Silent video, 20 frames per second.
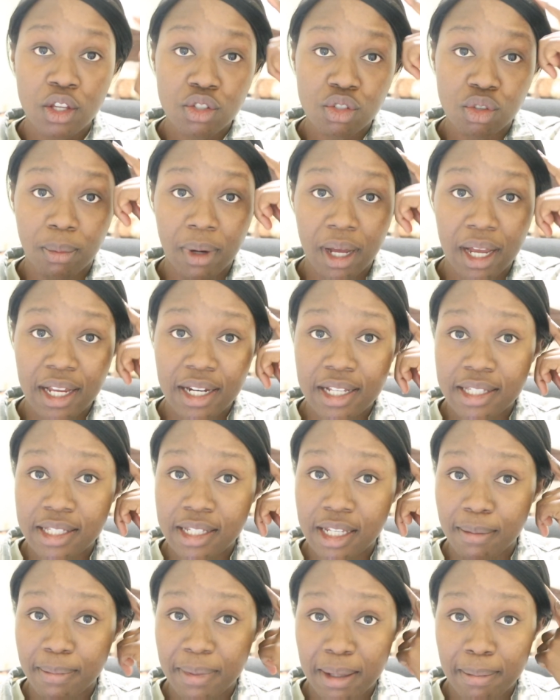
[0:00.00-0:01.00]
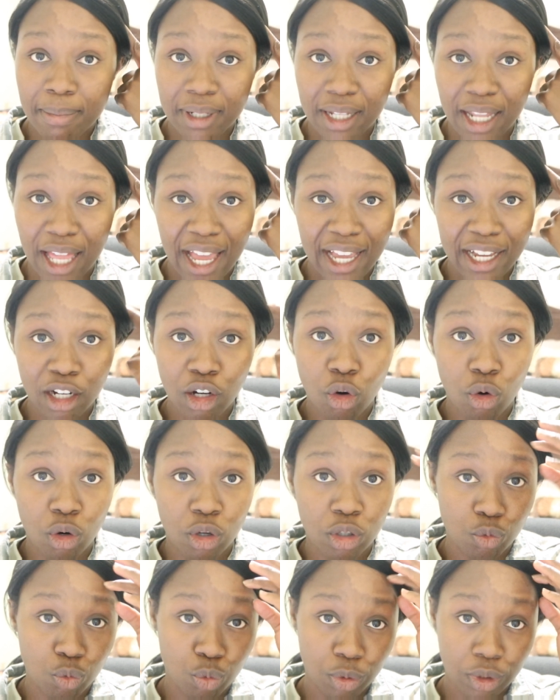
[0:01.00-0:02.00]
So mine is gonna be black
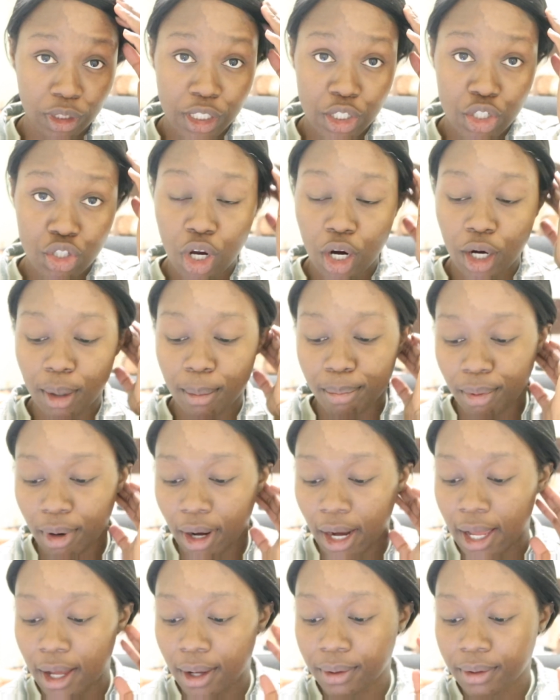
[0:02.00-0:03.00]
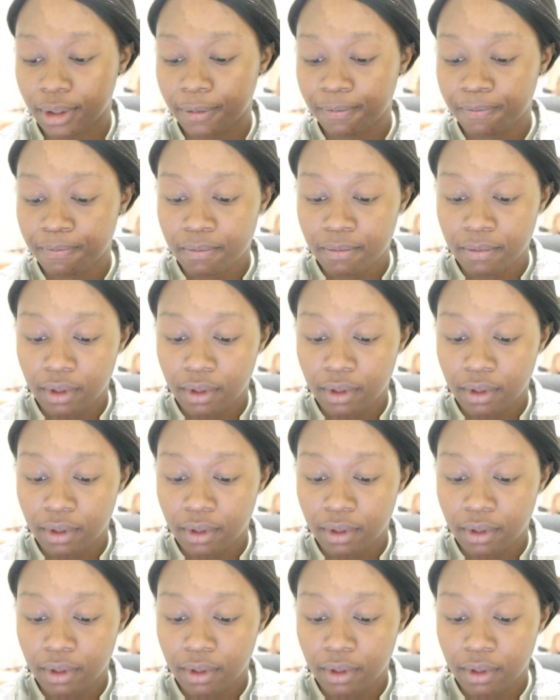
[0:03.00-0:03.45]
or really dark brown.